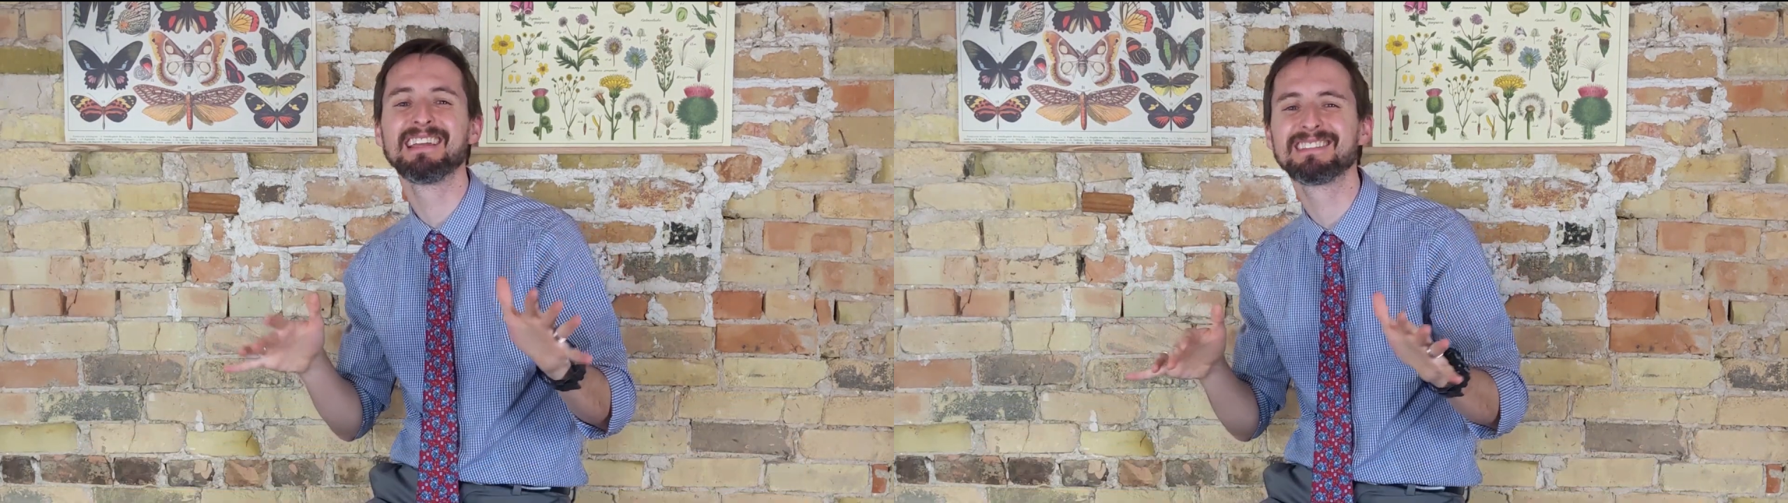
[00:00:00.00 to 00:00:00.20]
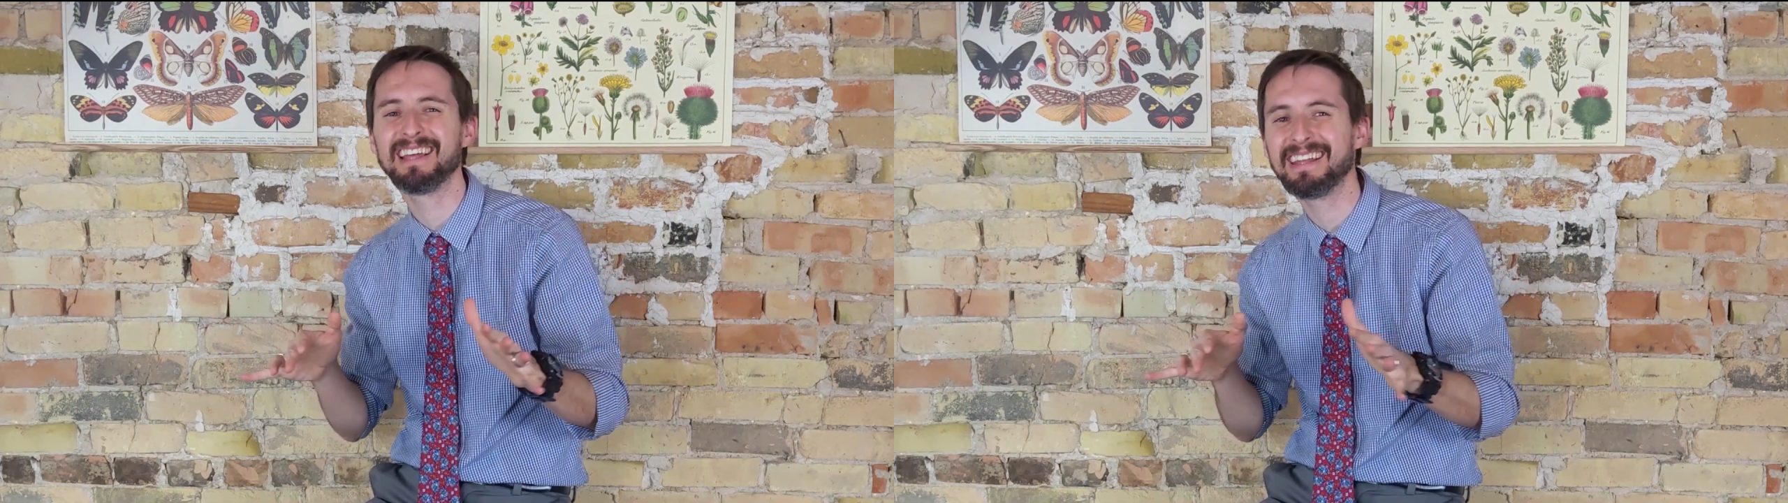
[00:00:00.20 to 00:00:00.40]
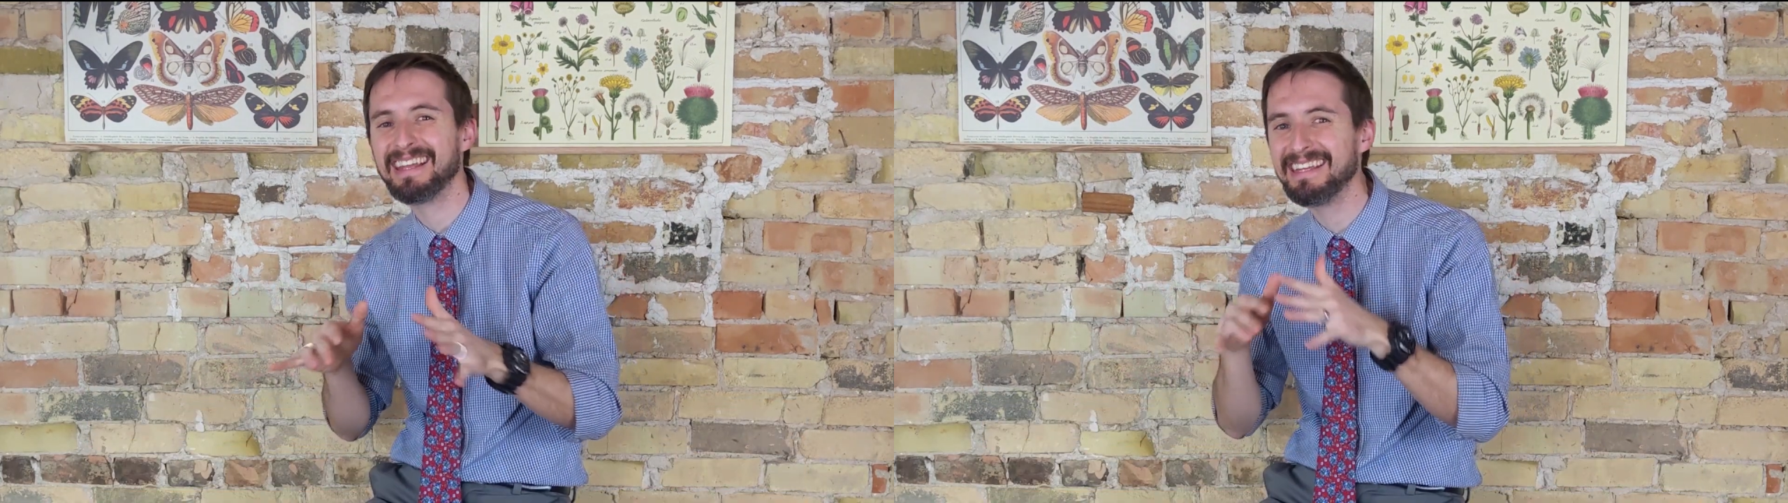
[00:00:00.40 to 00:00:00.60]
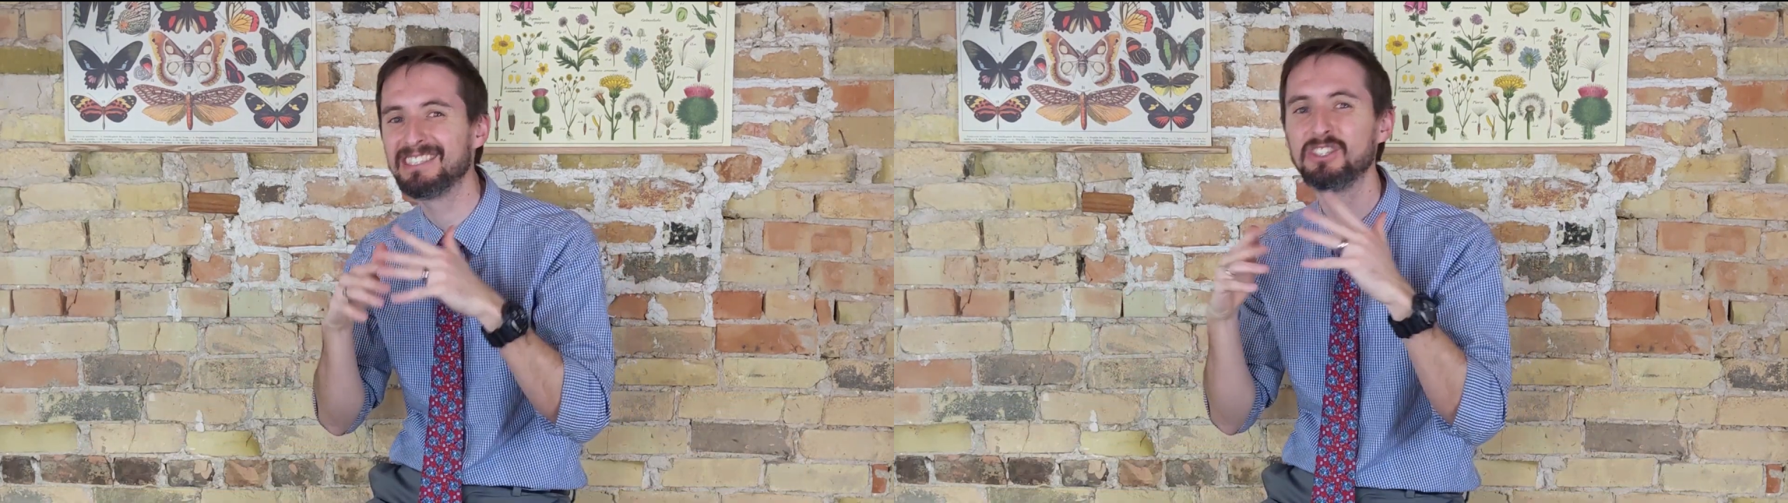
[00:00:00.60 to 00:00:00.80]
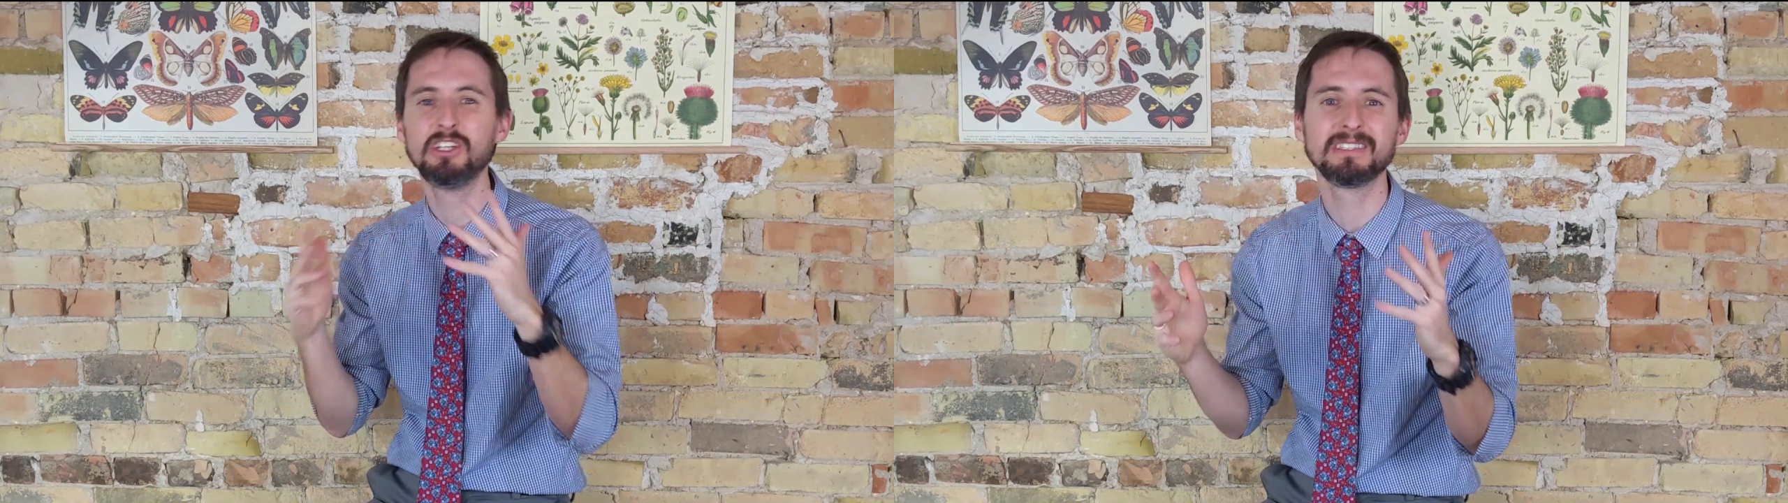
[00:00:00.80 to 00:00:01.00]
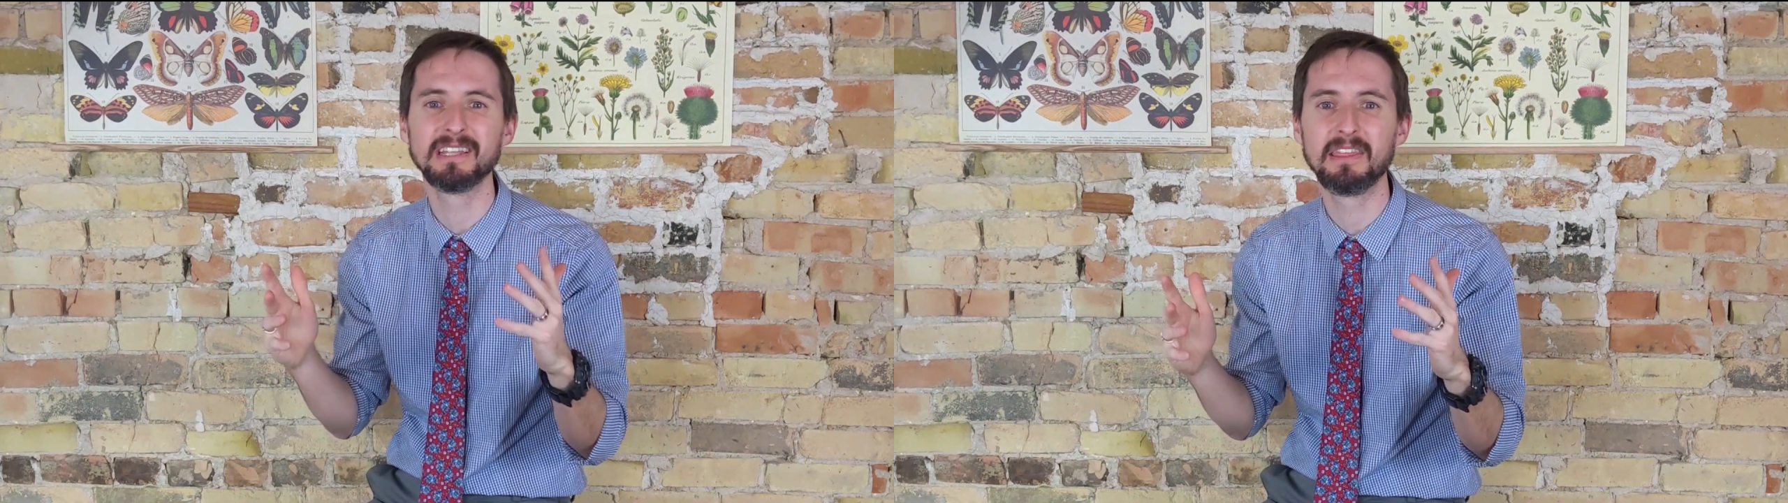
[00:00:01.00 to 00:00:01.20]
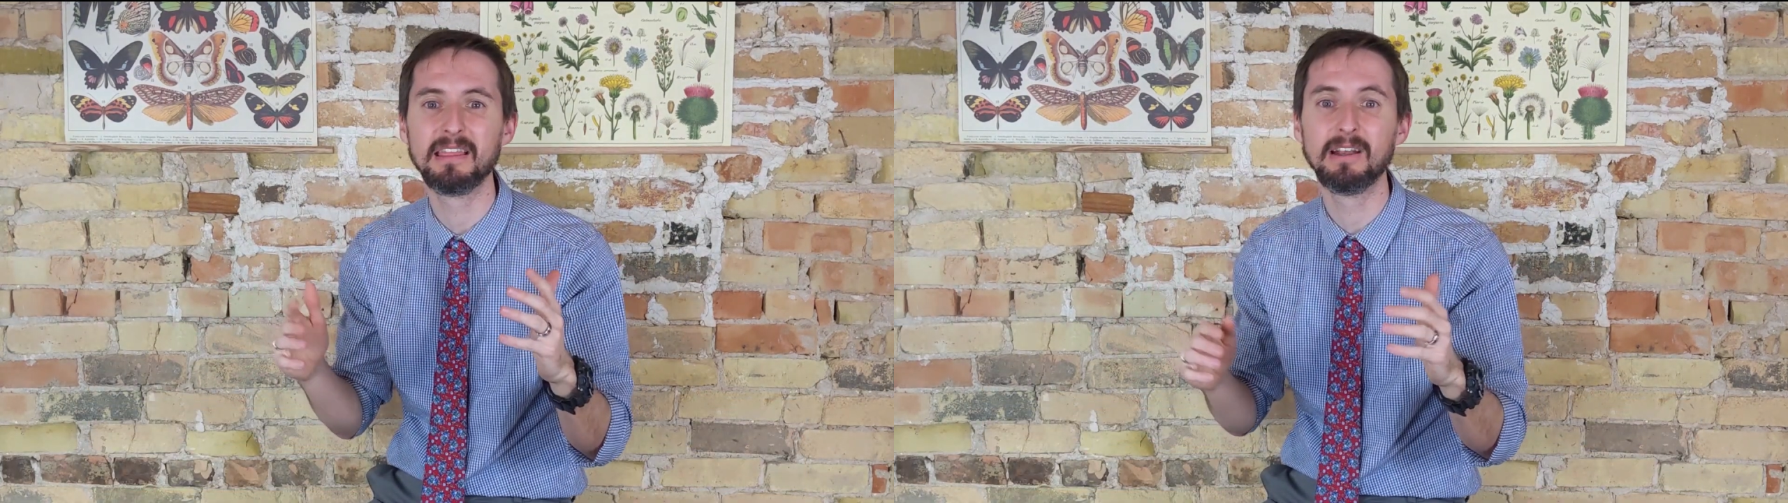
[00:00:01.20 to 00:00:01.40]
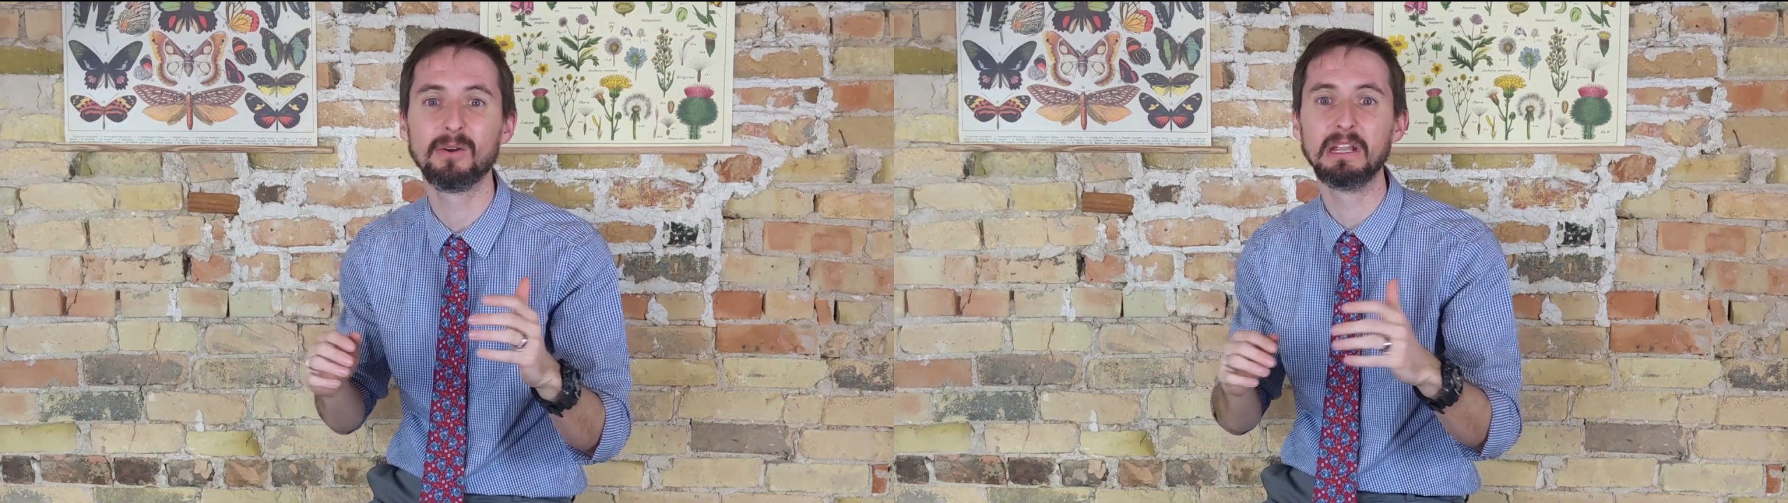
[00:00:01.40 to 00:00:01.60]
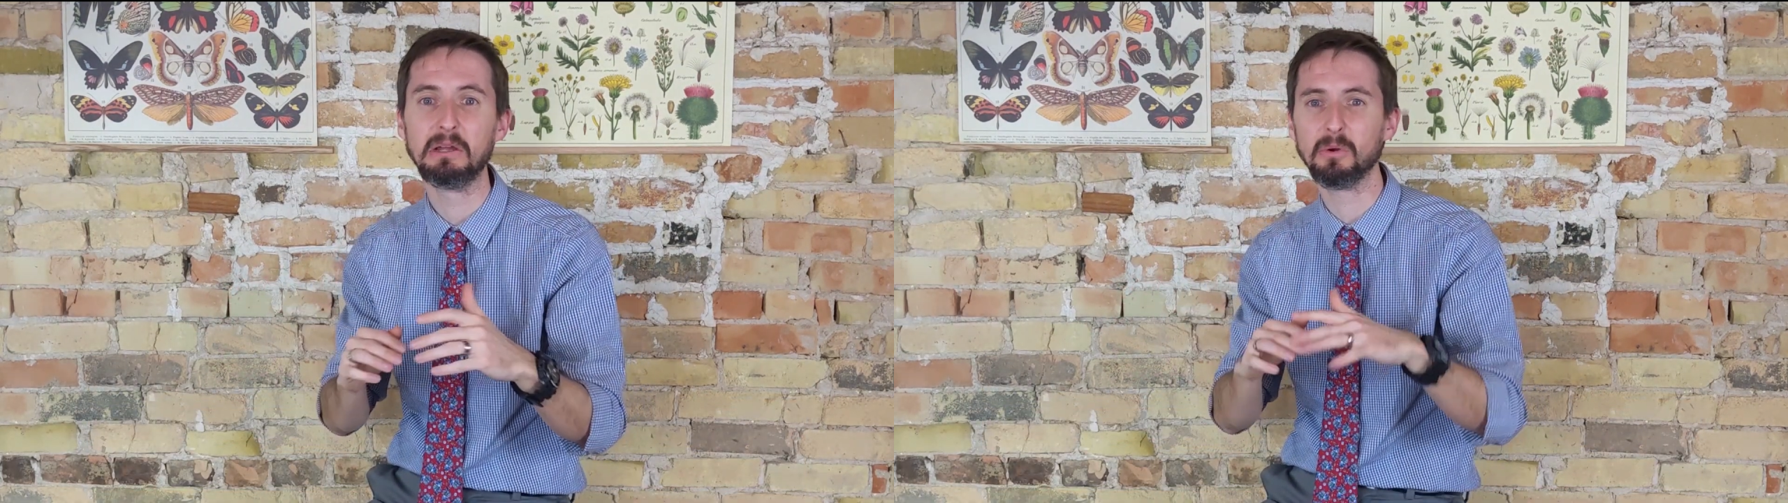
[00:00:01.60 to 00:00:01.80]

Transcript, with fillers: things like, it's just a theory,